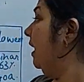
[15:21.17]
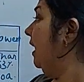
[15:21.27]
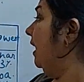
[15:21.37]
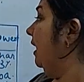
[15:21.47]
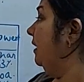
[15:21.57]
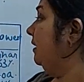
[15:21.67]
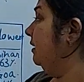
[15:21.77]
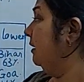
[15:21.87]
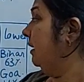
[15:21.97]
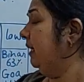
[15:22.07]
and
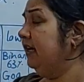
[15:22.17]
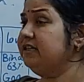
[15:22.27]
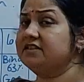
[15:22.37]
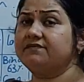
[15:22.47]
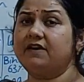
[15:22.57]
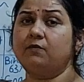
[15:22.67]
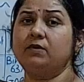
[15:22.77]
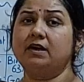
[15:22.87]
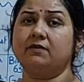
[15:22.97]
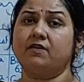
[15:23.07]
its
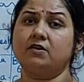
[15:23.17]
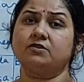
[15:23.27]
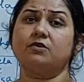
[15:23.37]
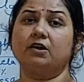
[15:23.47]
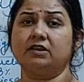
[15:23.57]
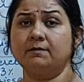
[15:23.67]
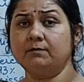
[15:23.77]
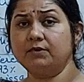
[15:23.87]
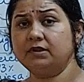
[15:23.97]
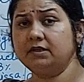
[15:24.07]
founder was Gautam
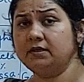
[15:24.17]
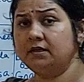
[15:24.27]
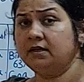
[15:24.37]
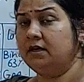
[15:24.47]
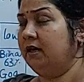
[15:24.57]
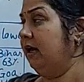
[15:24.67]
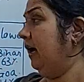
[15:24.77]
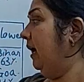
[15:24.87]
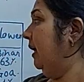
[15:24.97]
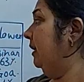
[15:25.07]
Buddha,
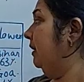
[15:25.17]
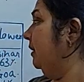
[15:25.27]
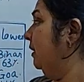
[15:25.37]
and